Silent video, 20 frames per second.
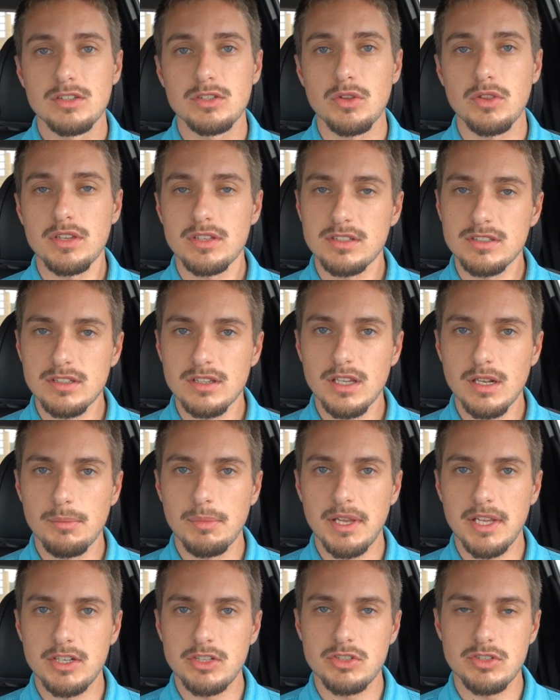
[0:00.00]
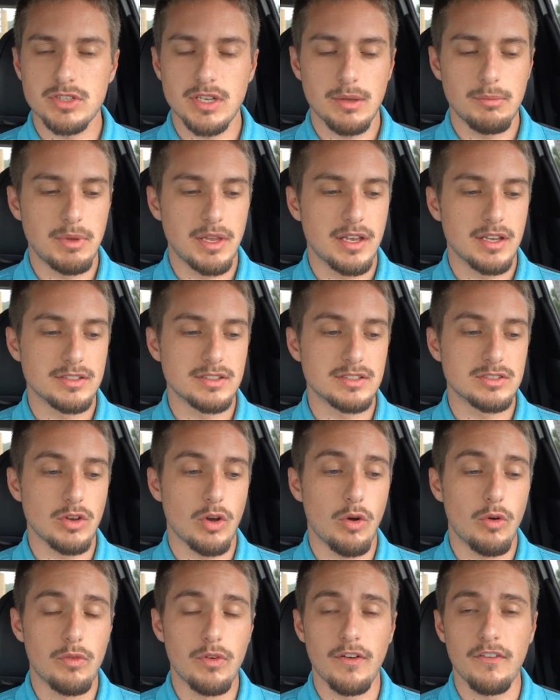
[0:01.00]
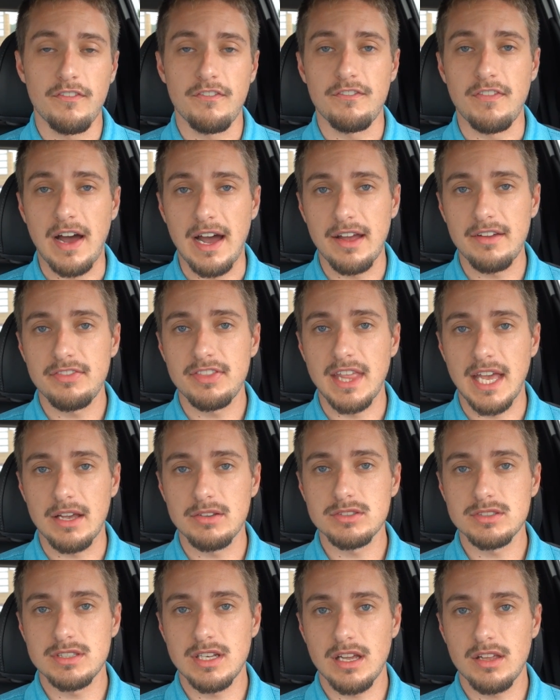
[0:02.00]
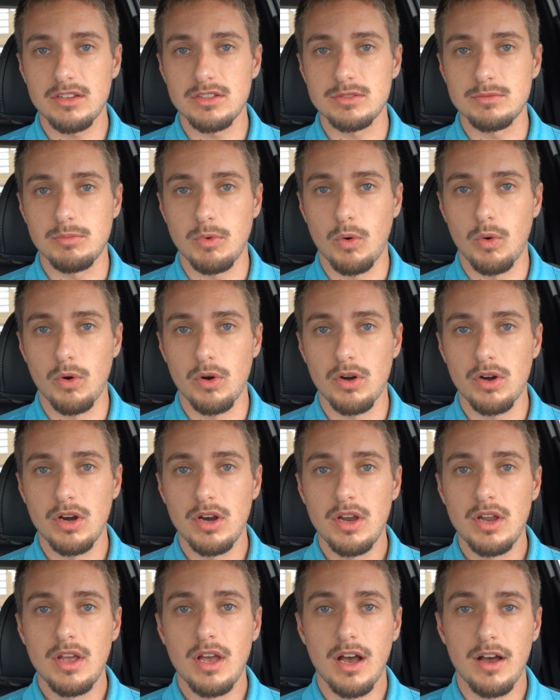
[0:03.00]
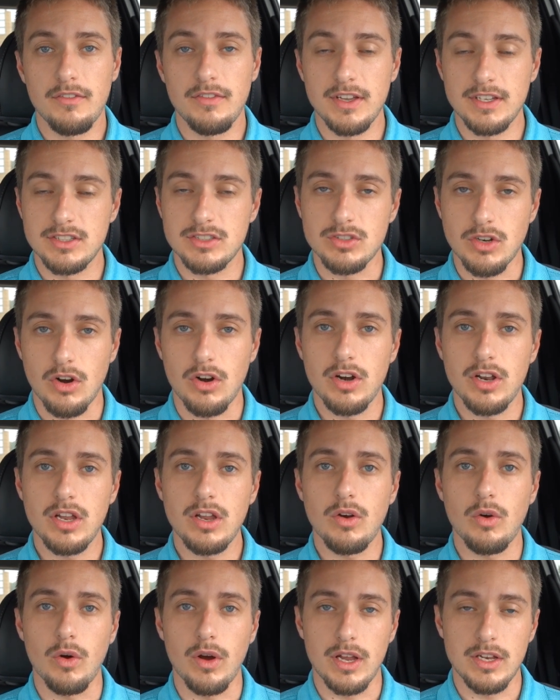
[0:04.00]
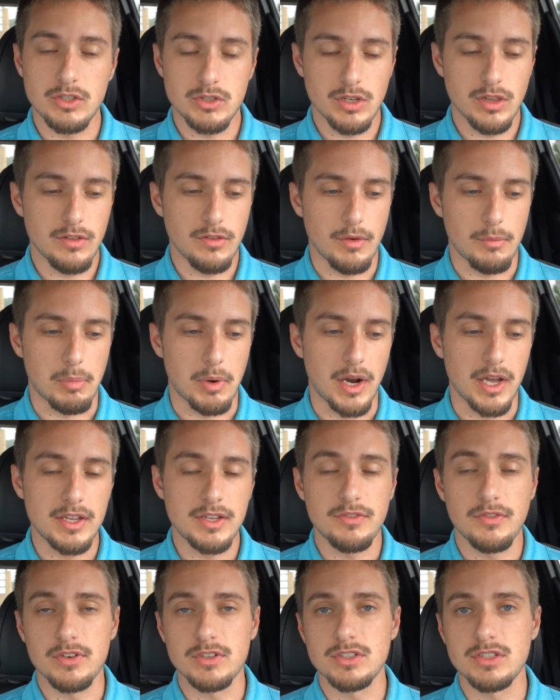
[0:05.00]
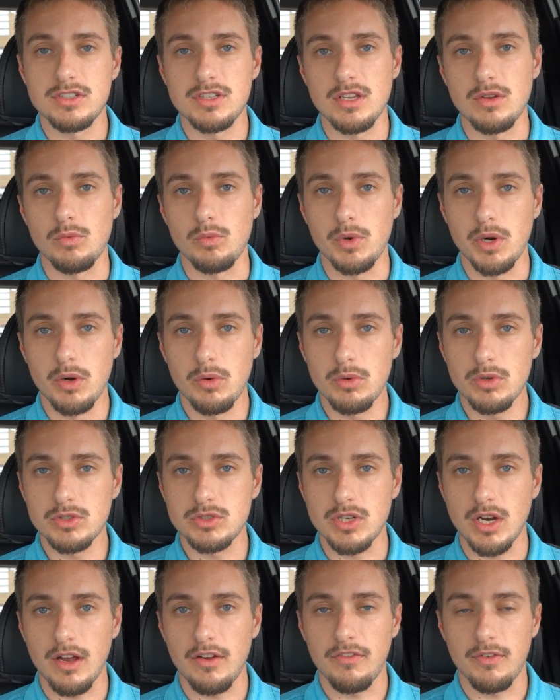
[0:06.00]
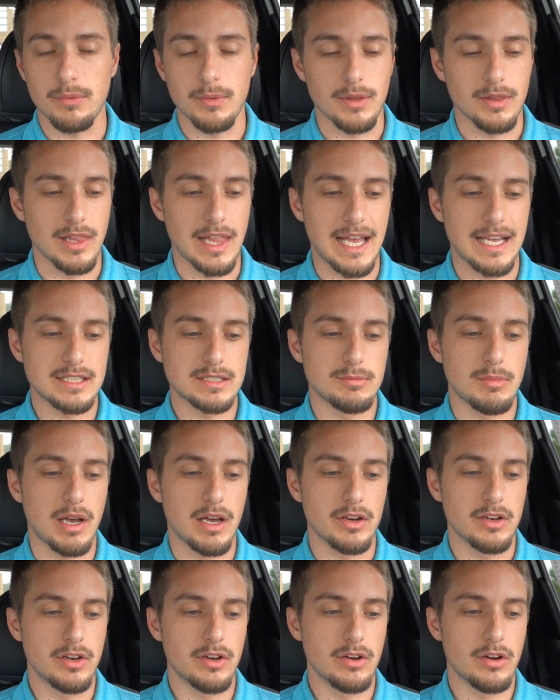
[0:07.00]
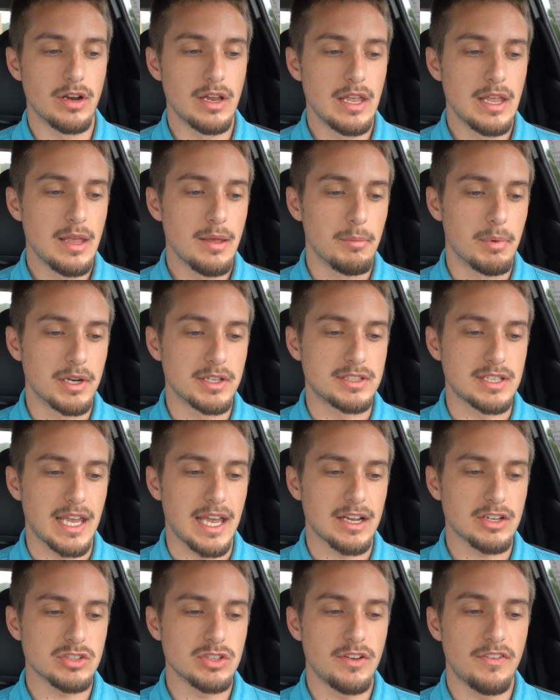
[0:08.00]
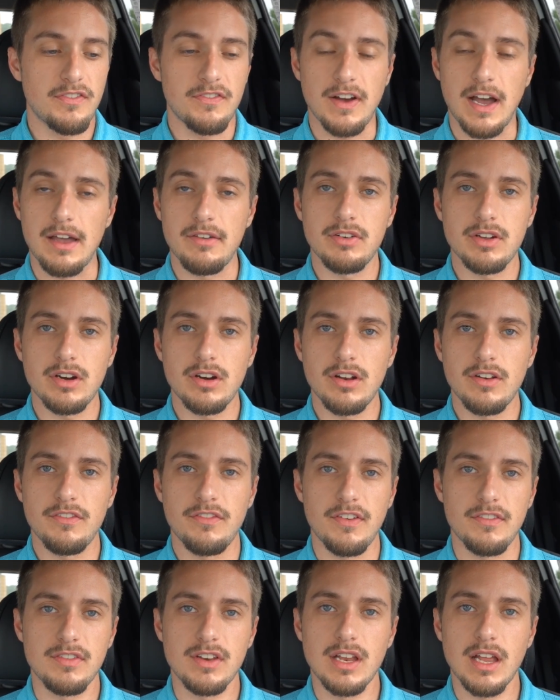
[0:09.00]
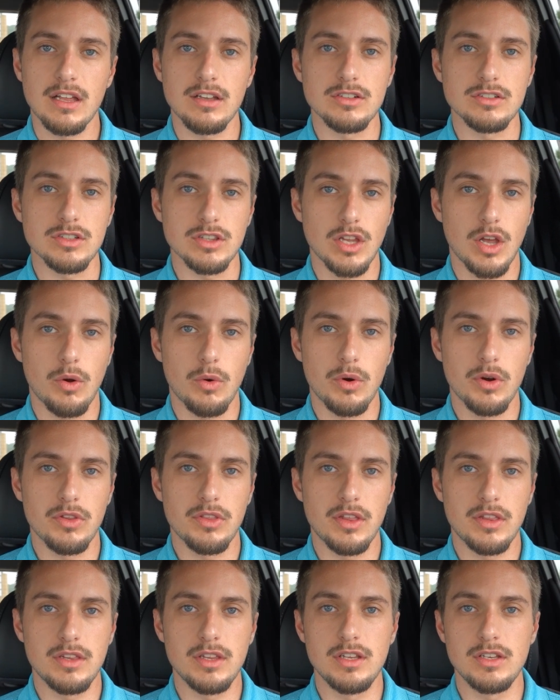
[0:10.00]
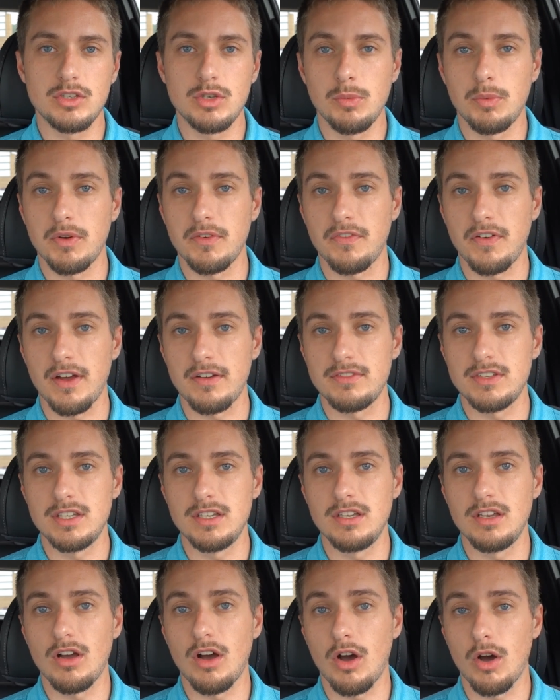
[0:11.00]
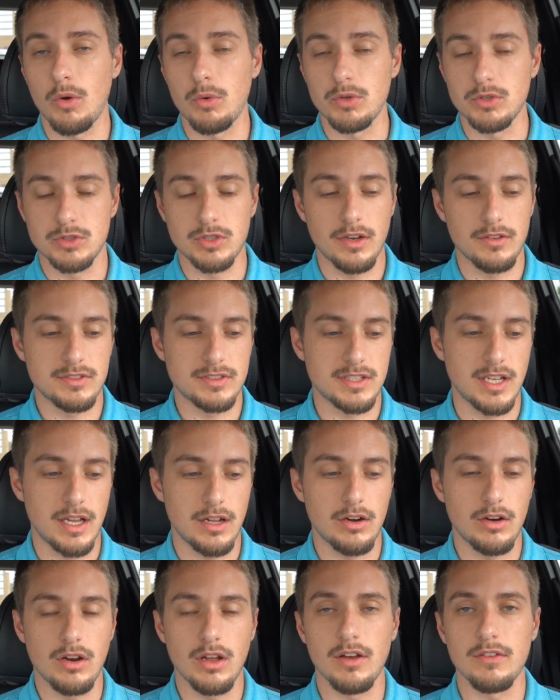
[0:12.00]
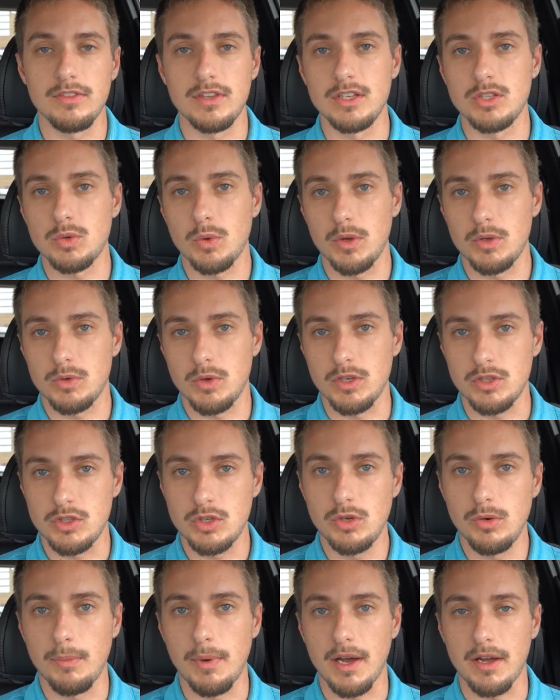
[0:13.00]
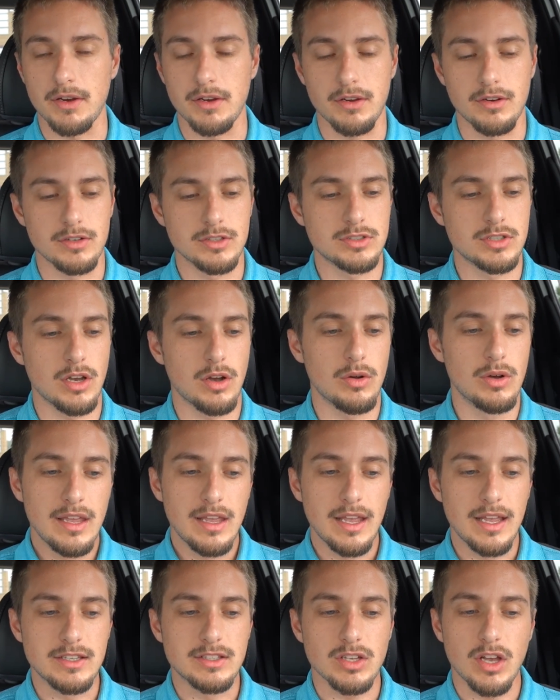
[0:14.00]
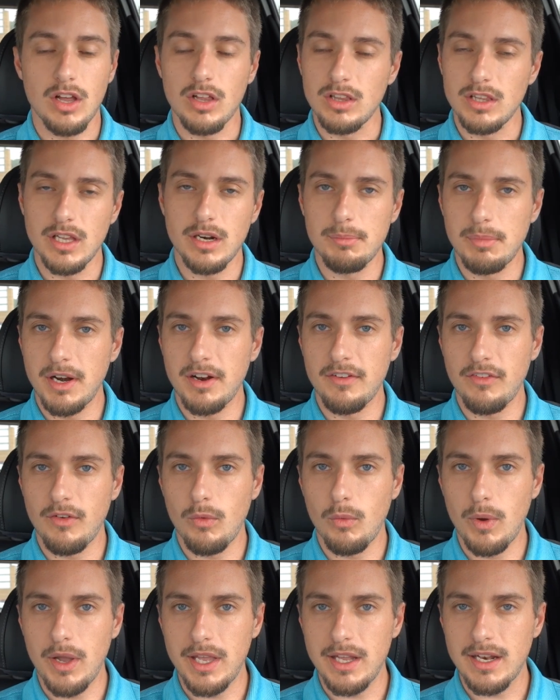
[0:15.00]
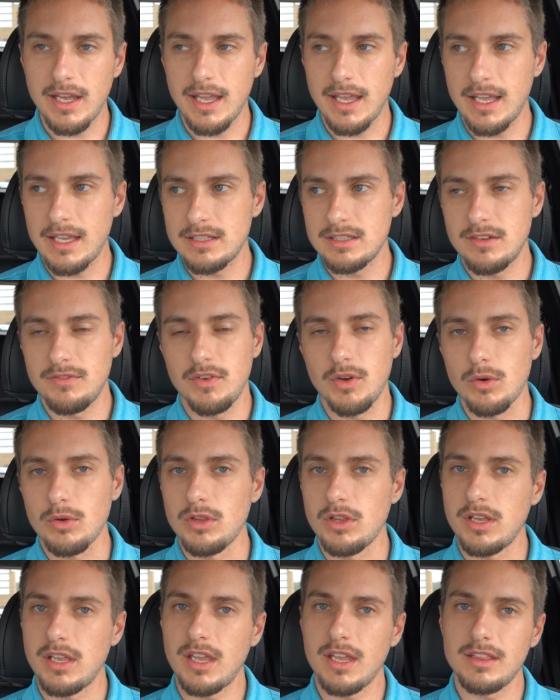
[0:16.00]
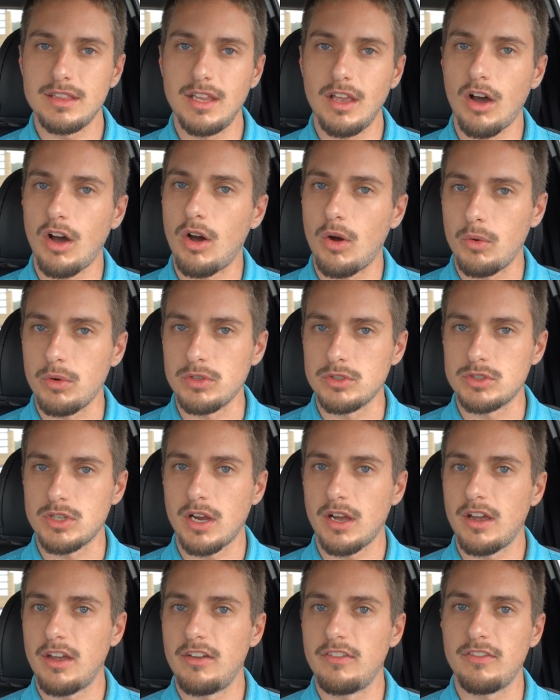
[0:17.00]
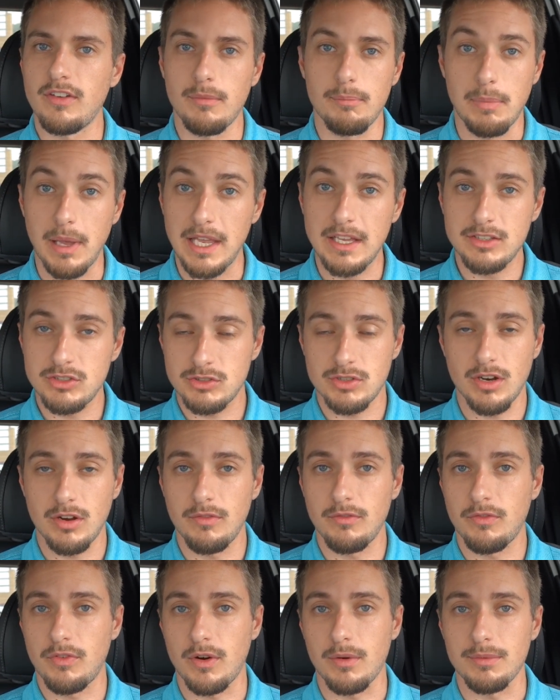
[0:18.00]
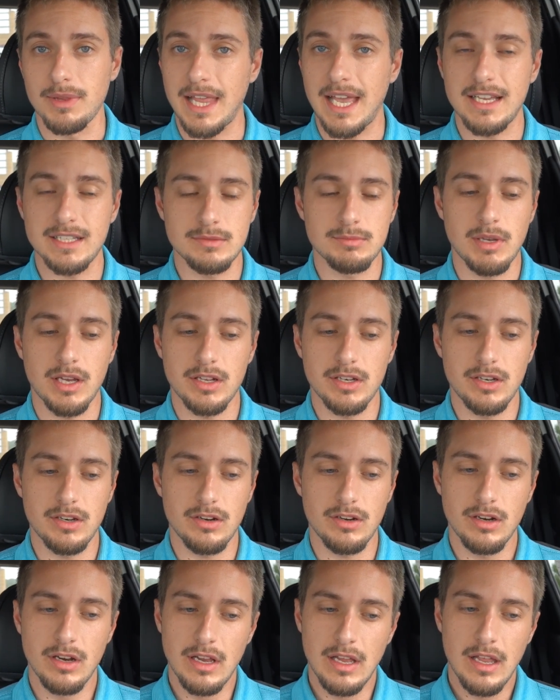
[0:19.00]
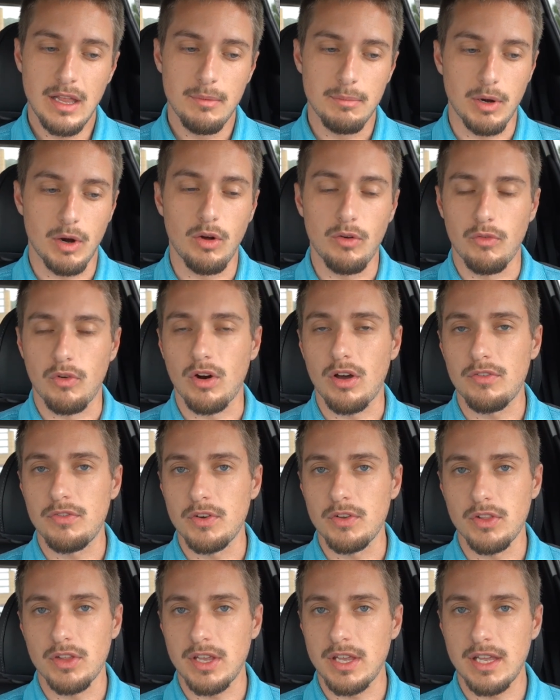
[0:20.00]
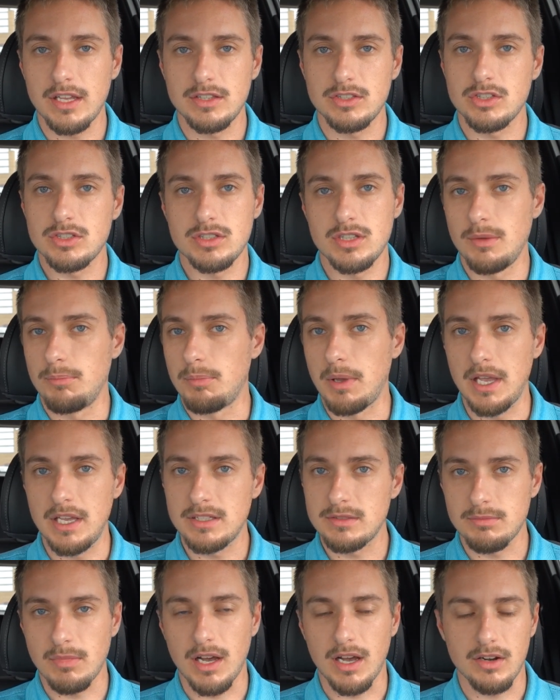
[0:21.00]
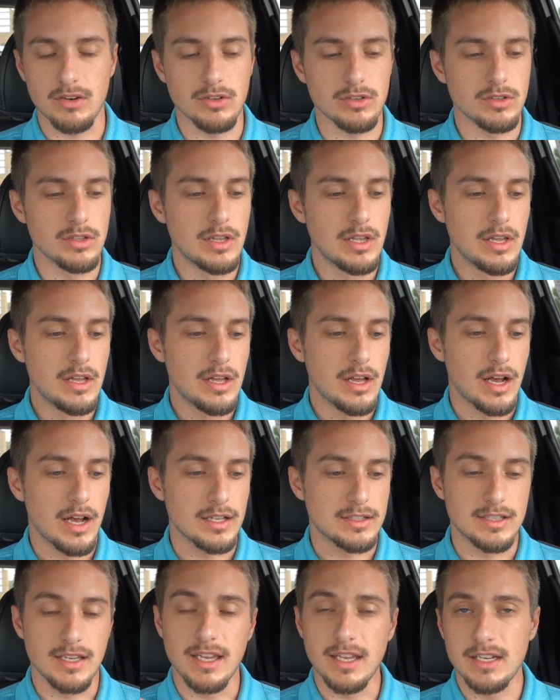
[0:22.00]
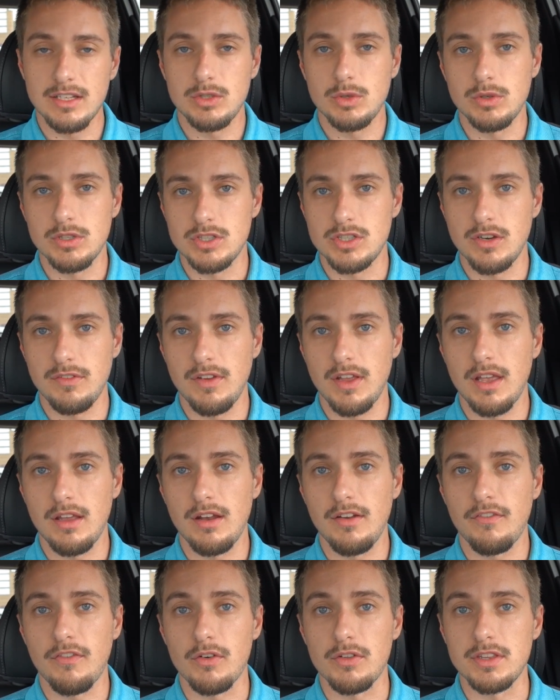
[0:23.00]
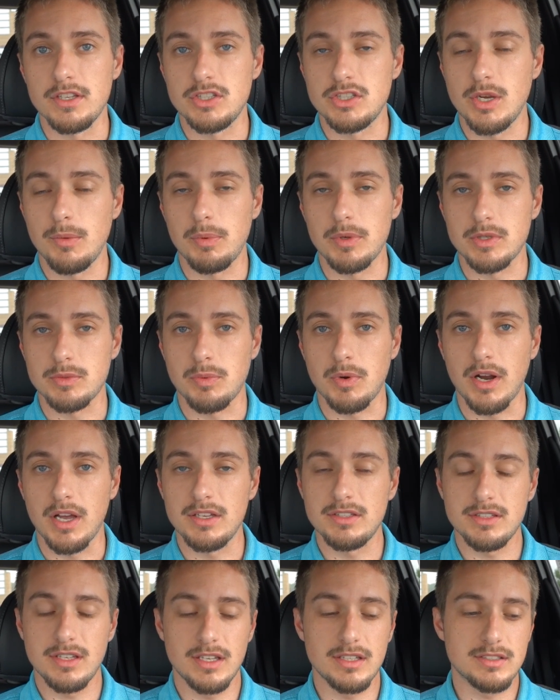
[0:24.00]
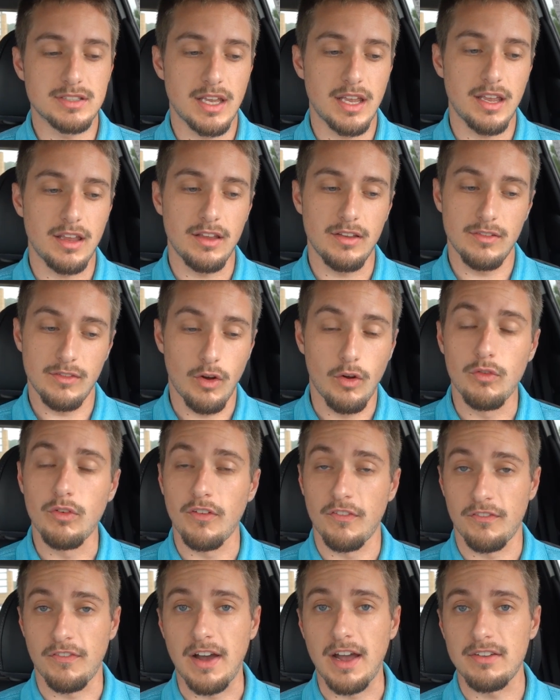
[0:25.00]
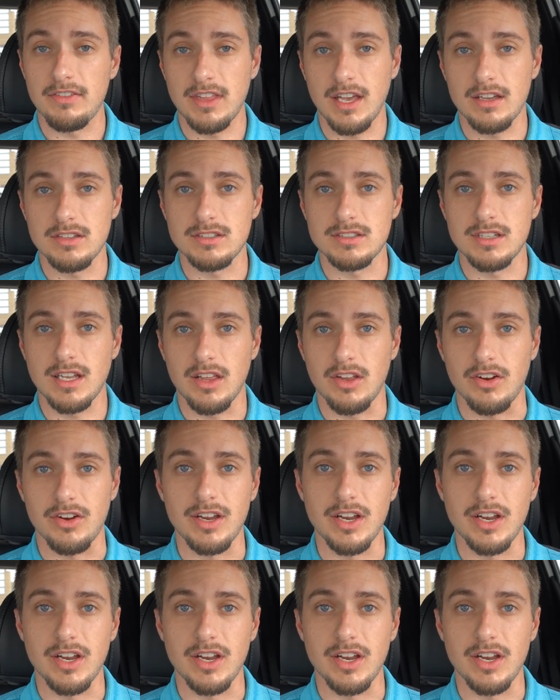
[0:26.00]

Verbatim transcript: So this is a little bit interesting because it's over $5,000 more of a starting or entry-level price versus the rear-wheel drive from the last model year, but it's actually $550 lower than the 2.5T all-wheel drive standard of the 2022 model year. So it's a little bit of a win, I guess, if you were looking at the all-wheel drive base trim from last model year, but overall, if you're looking at just the base model, uh, to get into a GV80 for the cheapest price, it's a over $5,000